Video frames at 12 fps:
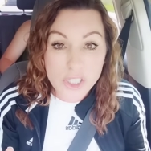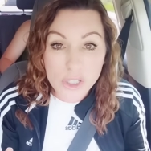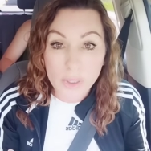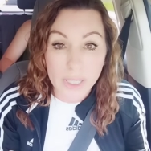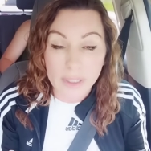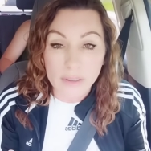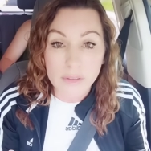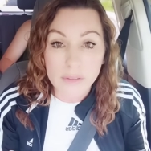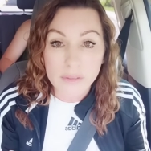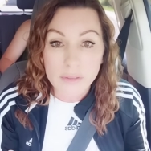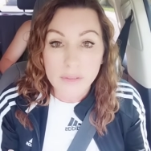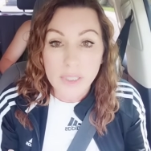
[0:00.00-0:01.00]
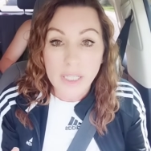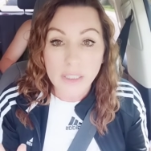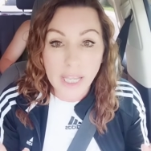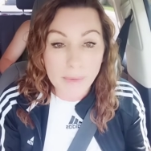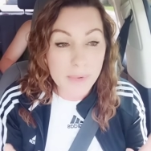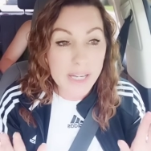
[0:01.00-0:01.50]
Let me do it.
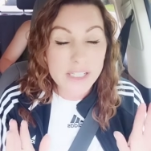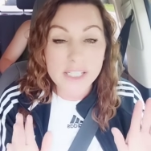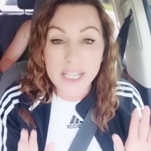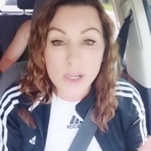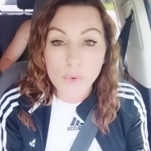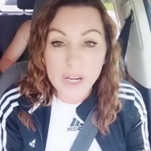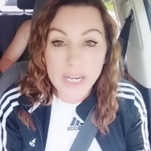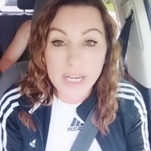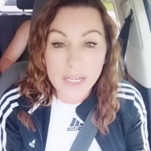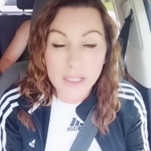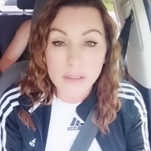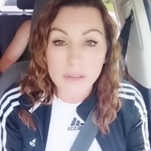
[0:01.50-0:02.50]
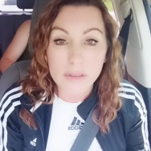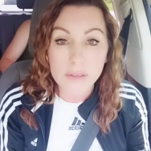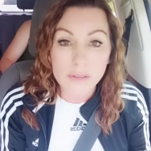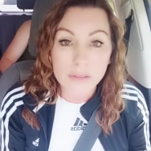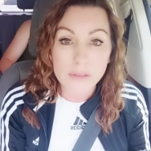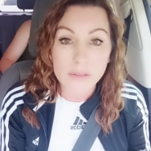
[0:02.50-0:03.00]
Let me
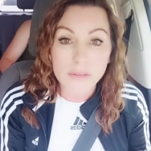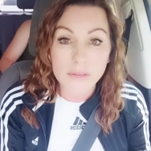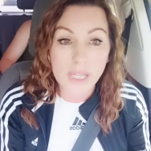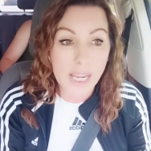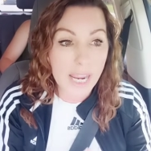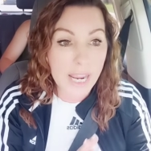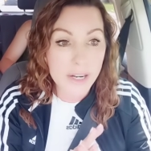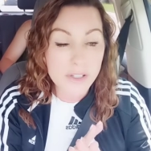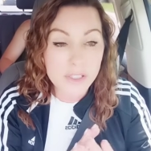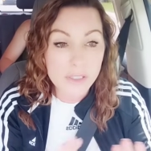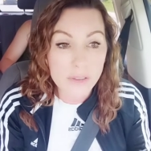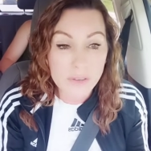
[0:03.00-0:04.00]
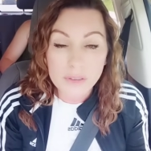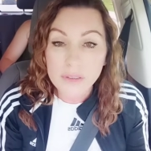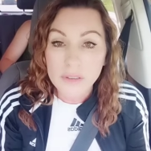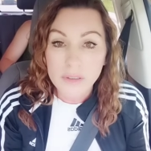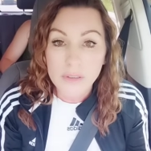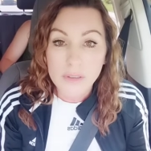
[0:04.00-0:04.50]
de-weed
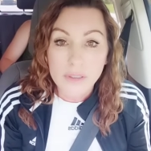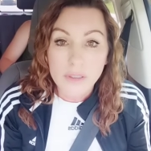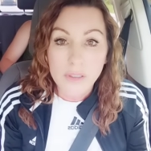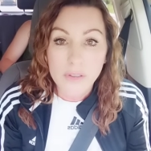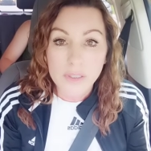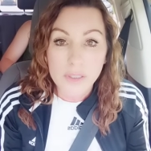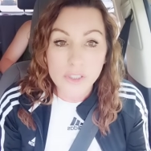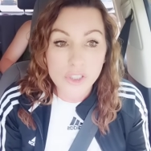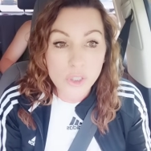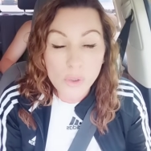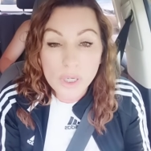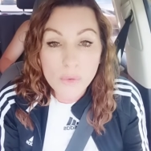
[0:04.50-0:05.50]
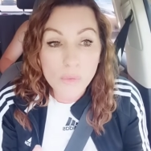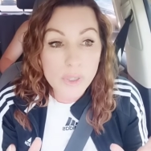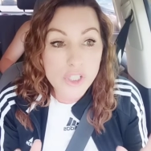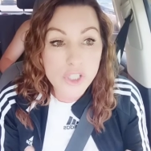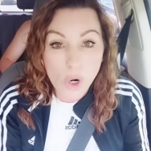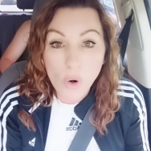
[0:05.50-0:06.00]
and
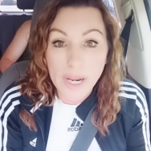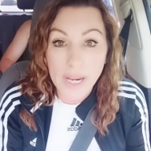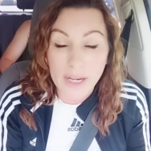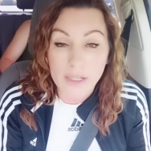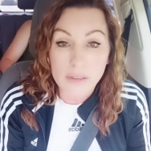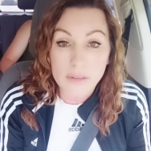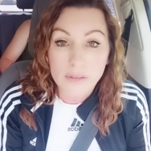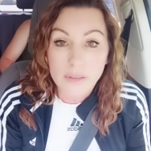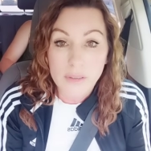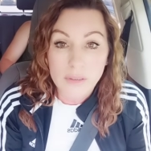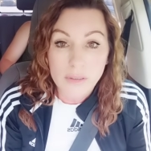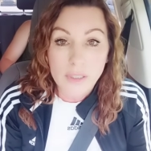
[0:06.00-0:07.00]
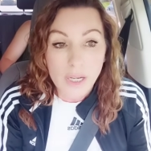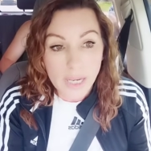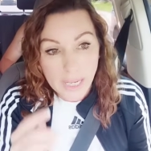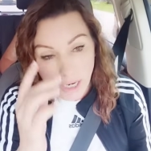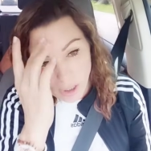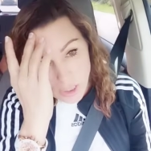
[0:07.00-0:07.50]
do it with joy.
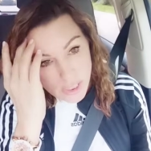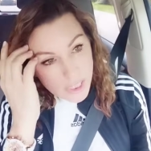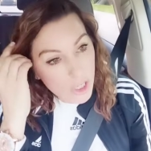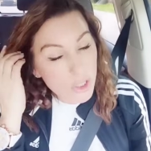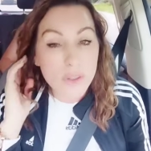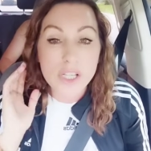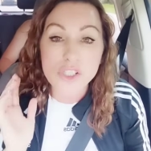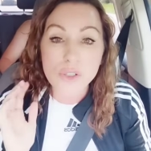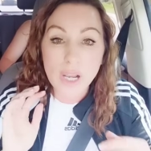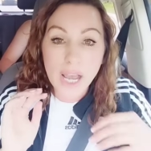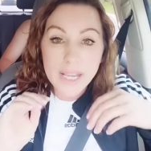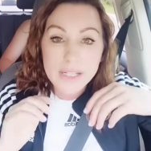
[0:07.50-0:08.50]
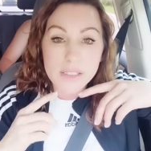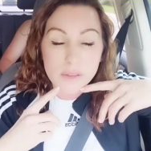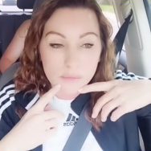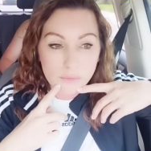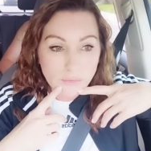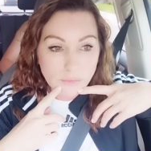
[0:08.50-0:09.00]
And I'll just tell you this, you
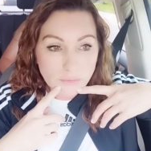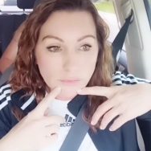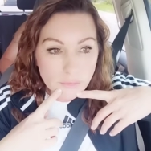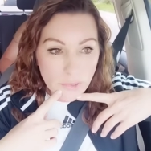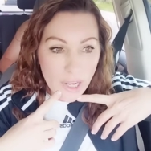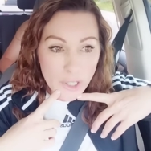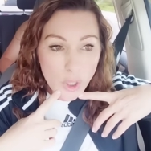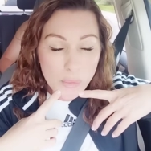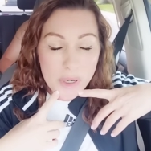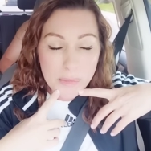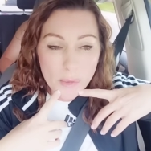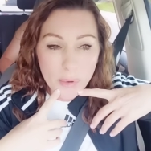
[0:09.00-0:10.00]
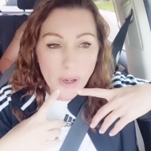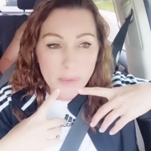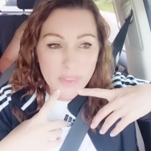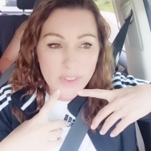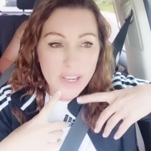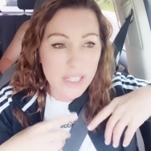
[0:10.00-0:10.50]
guys. I know
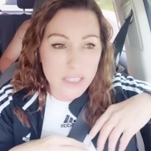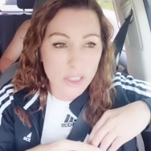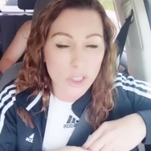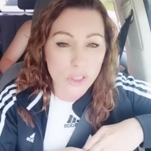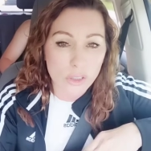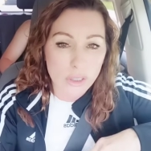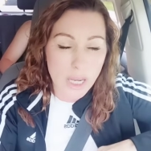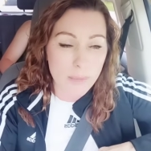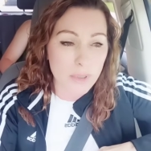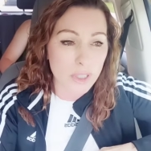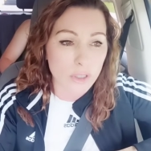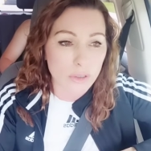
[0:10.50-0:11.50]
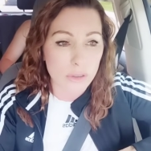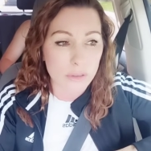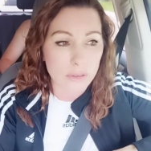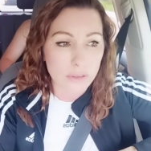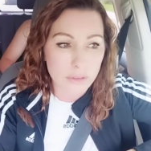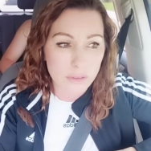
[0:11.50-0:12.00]
people probably think I'm a
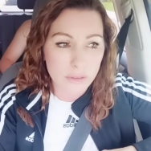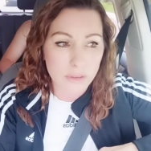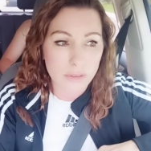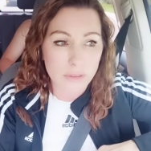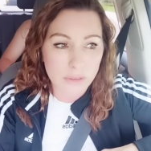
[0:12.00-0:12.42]
little